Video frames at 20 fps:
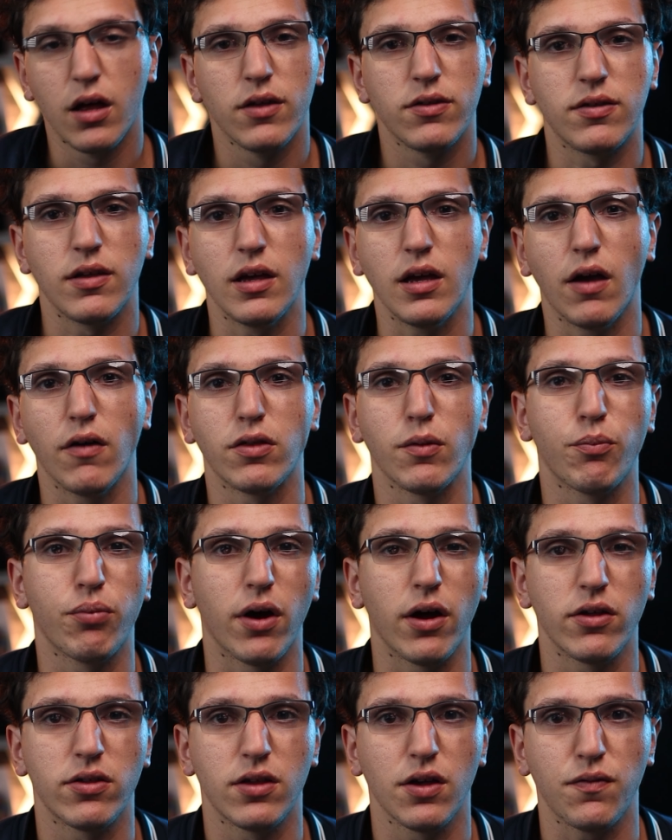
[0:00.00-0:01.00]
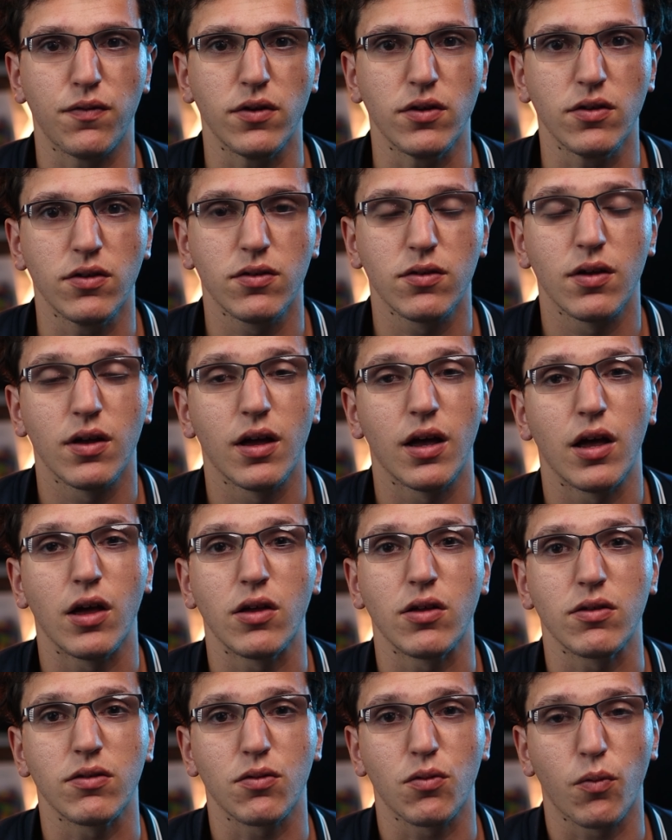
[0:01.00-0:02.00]
seeing if the price difference
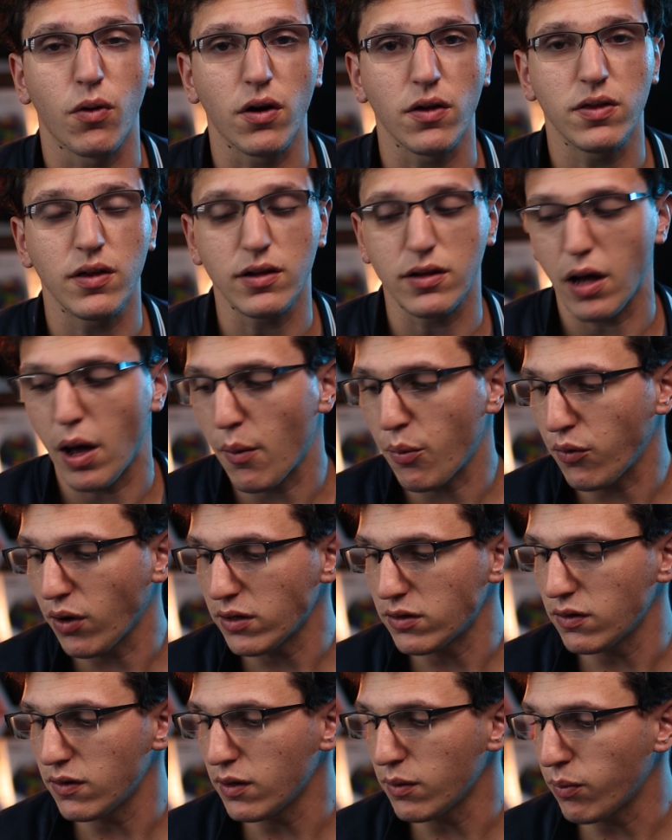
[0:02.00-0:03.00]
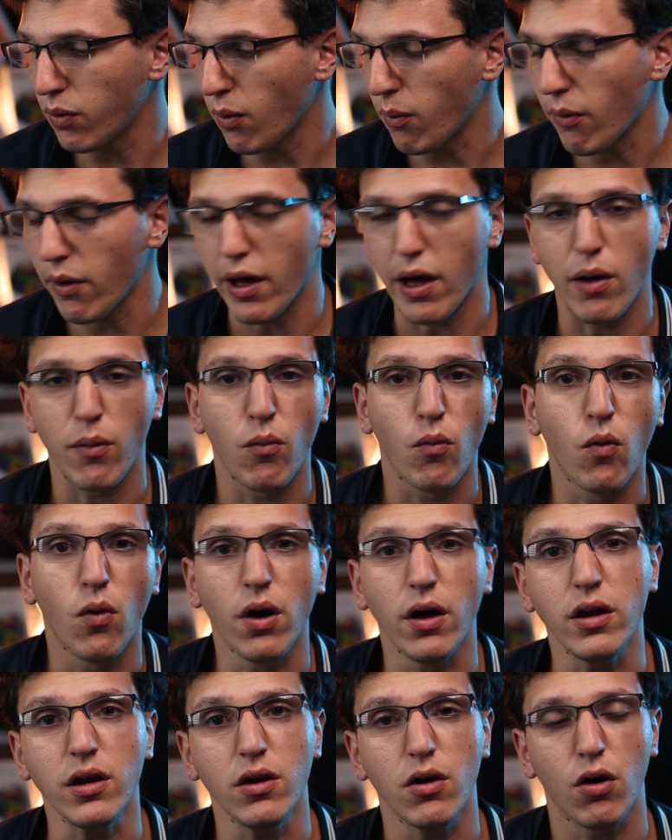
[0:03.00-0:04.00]
is worth it to upgrade to the Bobo
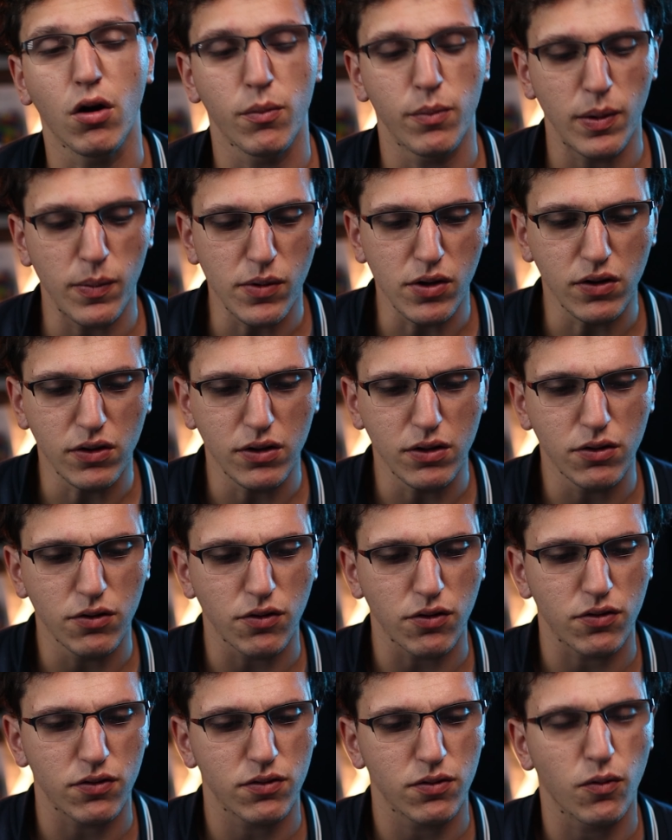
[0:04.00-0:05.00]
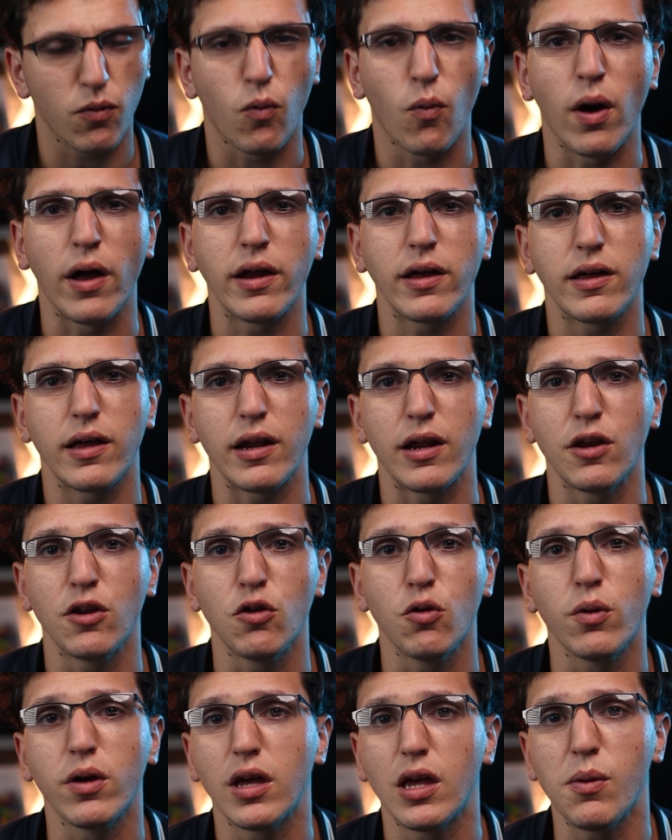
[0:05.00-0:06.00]
M1, or maybe you just want to get a
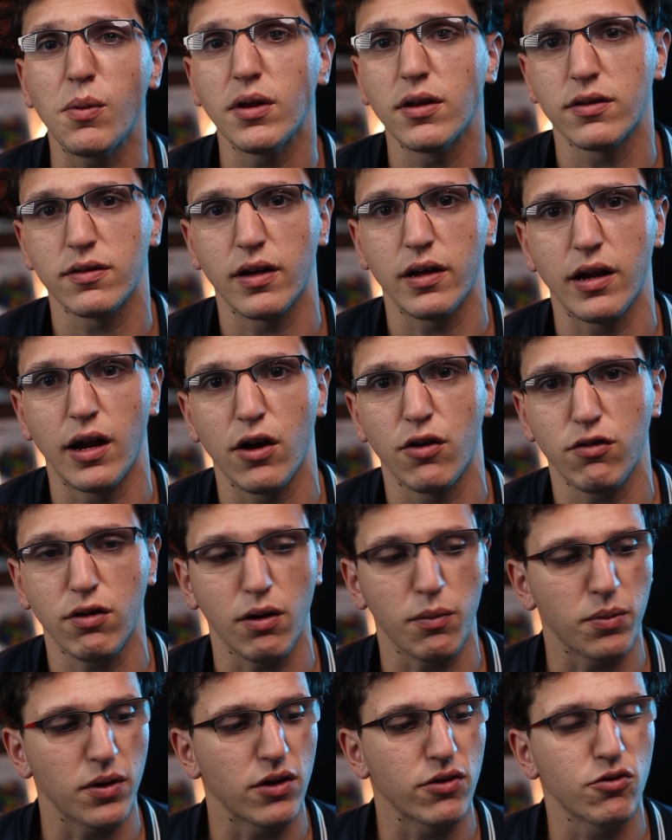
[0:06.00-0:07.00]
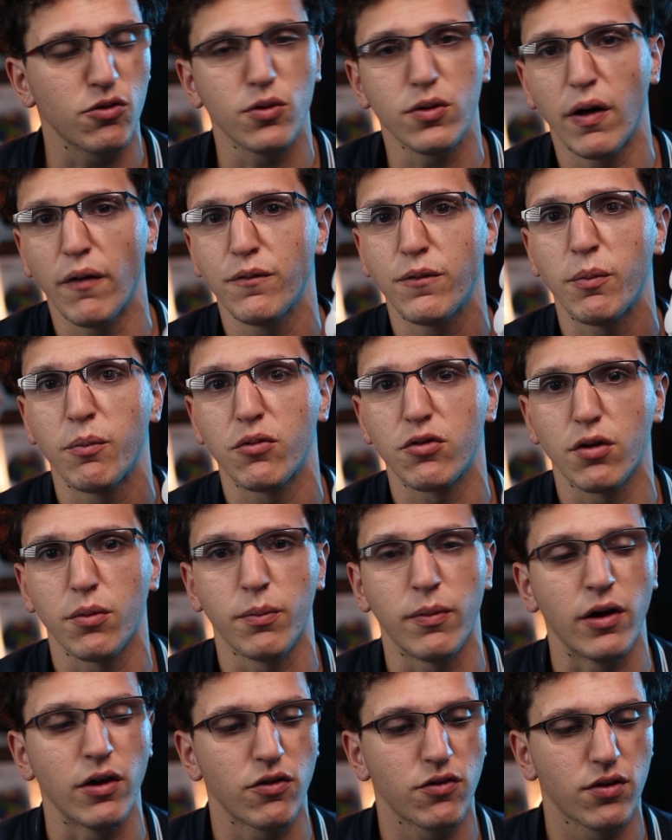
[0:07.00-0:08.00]
new Kiwi Design head strap because you love them so
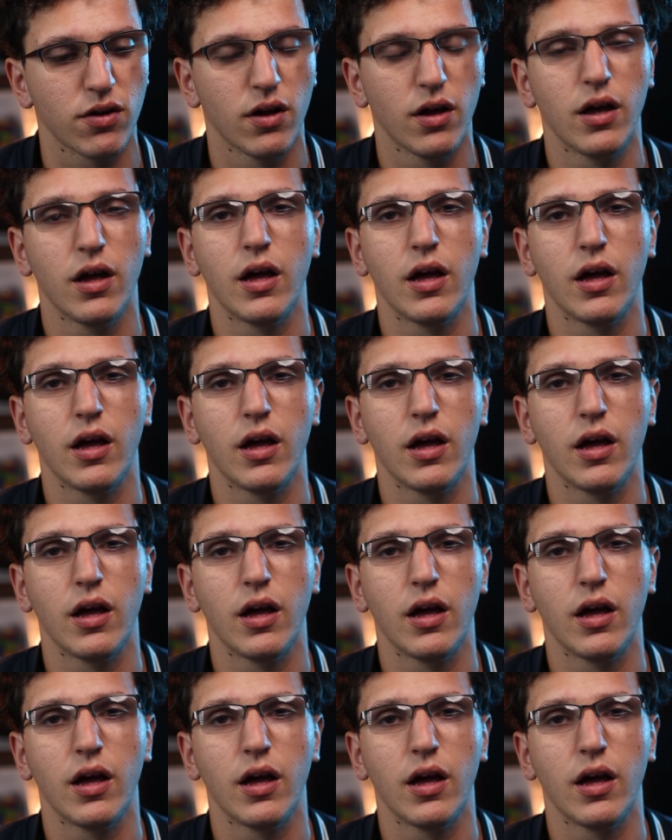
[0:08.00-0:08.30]
much,